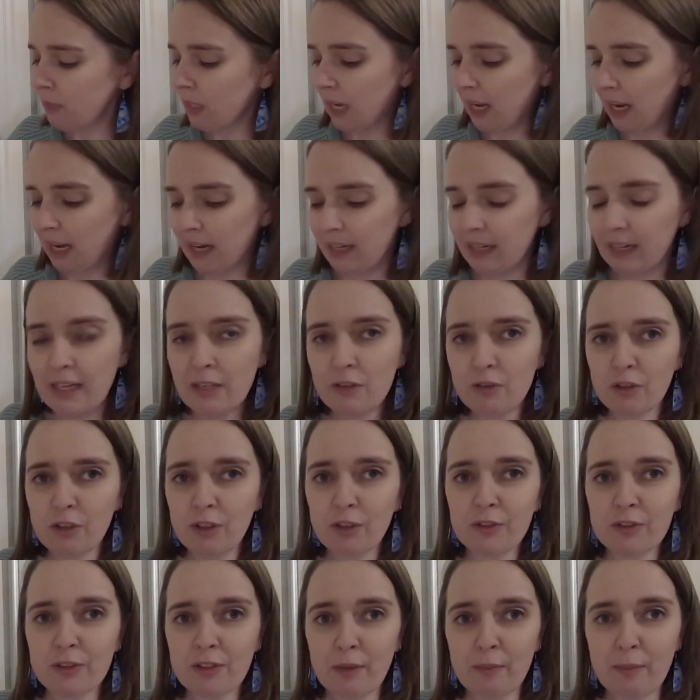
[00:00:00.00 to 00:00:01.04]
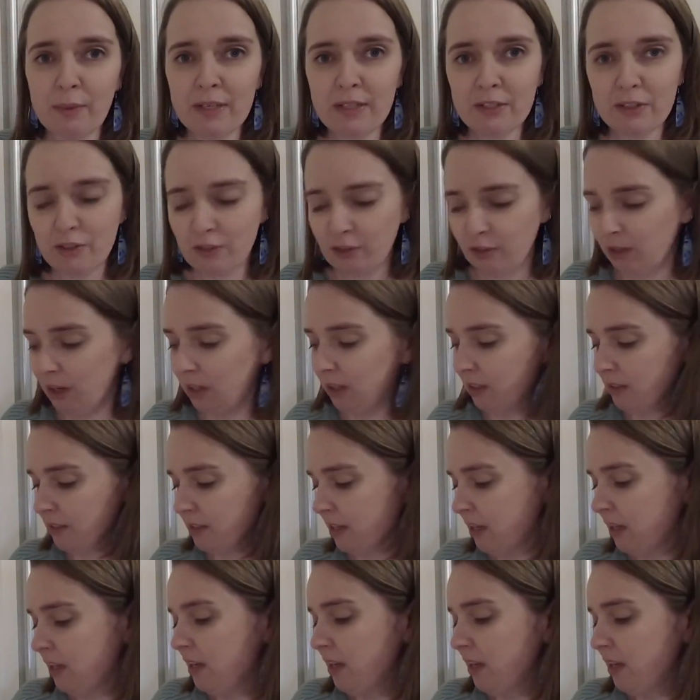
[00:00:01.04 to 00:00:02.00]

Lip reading: and introduce some additional colours.